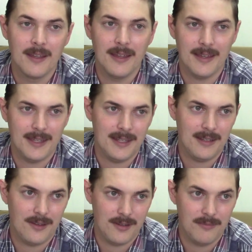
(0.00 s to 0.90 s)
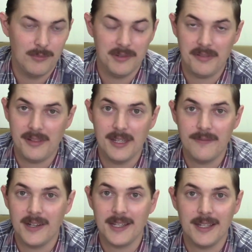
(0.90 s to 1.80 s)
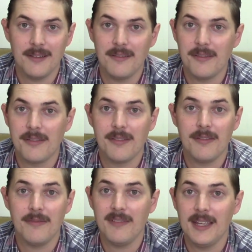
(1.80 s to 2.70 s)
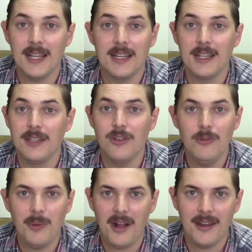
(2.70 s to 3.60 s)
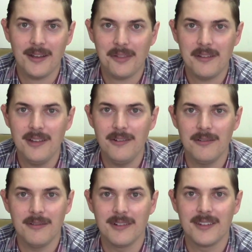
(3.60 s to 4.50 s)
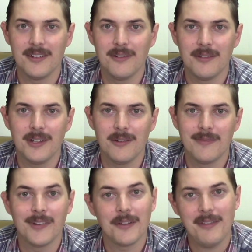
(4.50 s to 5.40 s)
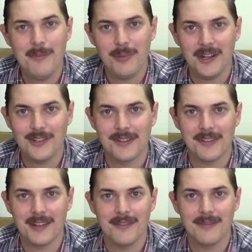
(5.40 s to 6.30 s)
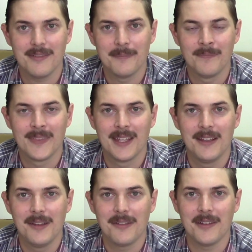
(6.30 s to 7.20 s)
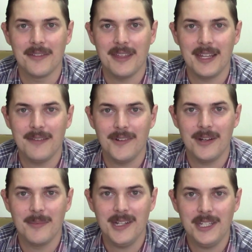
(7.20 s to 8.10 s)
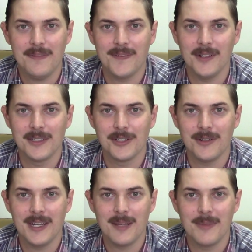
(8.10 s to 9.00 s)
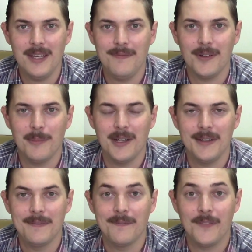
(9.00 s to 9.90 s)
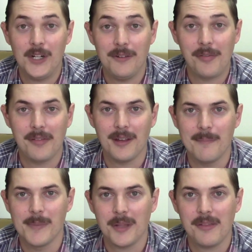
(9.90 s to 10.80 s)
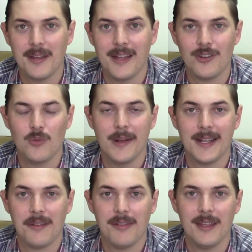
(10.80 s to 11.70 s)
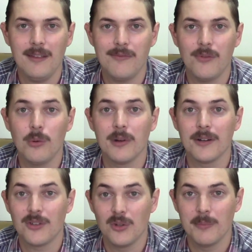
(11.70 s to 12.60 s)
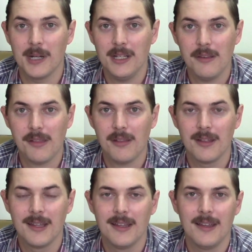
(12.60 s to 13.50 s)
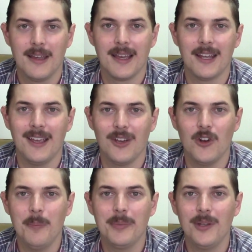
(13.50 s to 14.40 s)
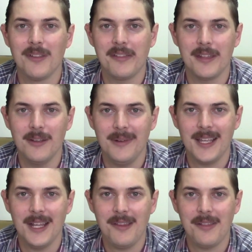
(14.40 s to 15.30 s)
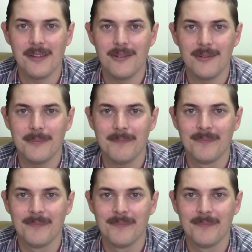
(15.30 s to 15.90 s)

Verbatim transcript: And we'll see if I can get any new products too to do first impressions of. So thank you very much for joining me for my first mustache waxing for two months, and I hope to see you again soon.